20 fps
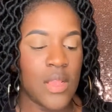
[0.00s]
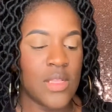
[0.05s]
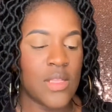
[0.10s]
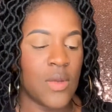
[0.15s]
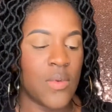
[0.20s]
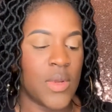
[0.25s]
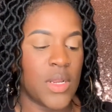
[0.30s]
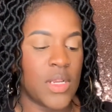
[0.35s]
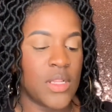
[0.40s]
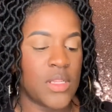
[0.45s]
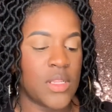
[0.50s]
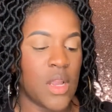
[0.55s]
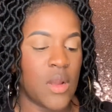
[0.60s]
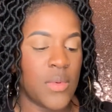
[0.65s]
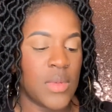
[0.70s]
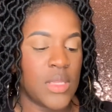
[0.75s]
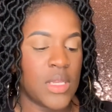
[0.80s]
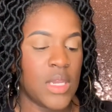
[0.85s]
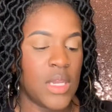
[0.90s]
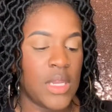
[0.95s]
So we're going to start
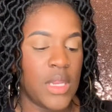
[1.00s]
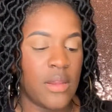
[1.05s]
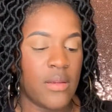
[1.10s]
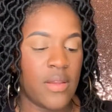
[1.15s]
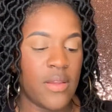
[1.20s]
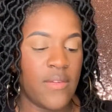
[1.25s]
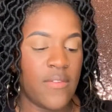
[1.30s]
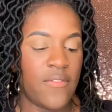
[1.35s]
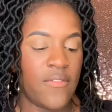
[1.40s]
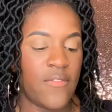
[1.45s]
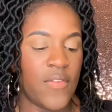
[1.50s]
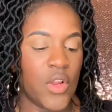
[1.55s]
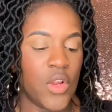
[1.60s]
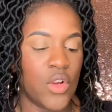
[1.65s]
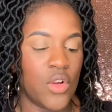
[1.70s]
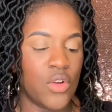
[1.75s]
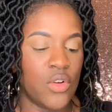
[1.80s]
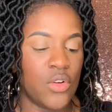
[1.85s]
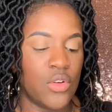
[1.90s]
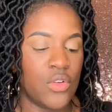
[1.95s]
with canary
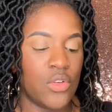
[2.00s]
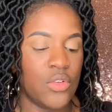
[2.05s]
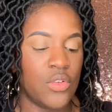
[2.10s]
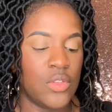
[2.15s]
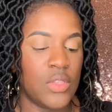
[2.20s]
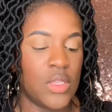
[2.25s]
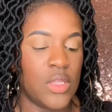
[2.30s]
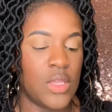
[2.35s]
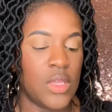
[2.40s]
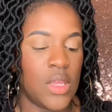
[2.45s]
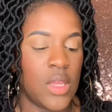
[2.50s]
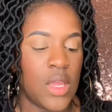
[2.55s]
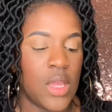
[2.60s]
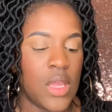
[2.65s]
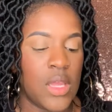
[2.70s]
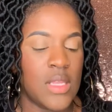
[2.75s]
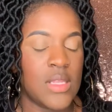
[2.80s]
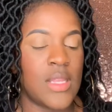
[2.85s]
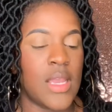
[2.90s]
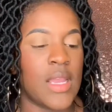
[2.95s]
first.
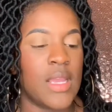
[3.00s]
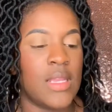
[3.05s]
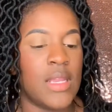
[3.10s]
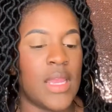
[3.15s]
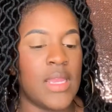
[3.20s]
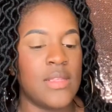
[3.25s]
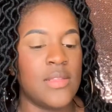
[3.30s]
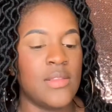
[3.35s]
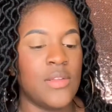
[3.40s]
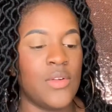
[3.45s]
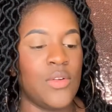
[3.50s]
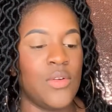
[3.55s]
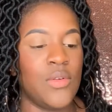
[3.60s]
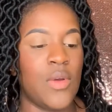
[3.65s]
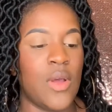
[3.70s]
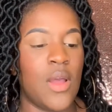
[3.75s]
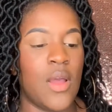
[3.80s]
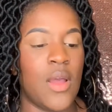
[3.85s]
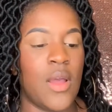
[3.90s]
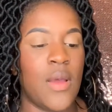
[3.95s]
It's like a nice
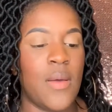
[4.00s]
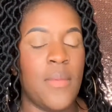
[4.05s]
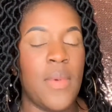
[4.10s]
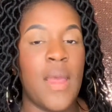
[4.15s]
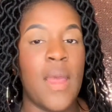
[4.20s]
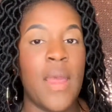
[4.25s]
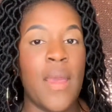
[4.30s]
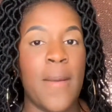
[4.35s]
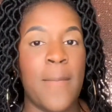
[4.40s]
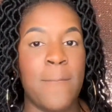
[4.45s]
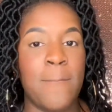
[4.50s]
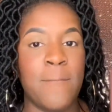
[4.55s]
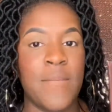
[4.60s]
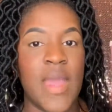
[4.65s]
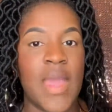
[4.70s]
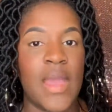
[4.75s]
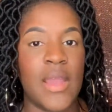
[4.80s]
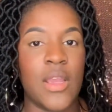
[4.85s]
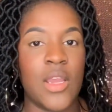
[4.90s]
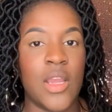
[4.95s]
little
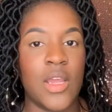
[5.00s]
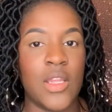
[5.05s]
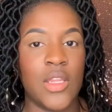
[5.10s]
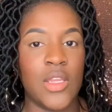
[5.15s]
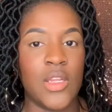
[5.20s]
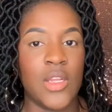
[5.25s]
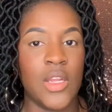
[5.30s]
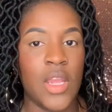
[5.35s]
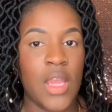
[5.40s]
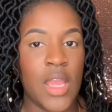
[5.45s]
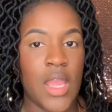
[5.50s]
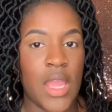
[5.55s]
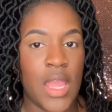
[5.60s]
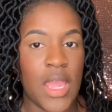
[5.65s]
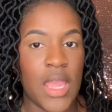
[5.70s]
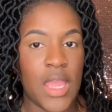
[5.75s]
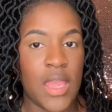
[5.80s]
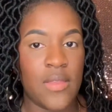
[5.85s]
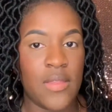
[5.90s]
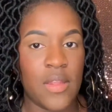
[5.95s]
matte color,
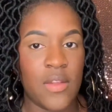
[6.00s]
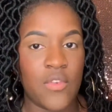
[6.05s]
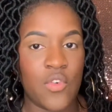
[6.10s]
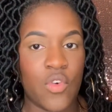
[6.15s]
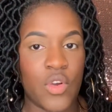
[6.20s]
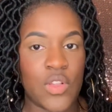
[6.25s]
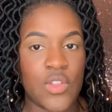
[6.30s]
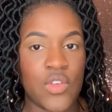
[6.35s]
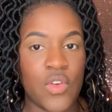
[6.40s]
and then of course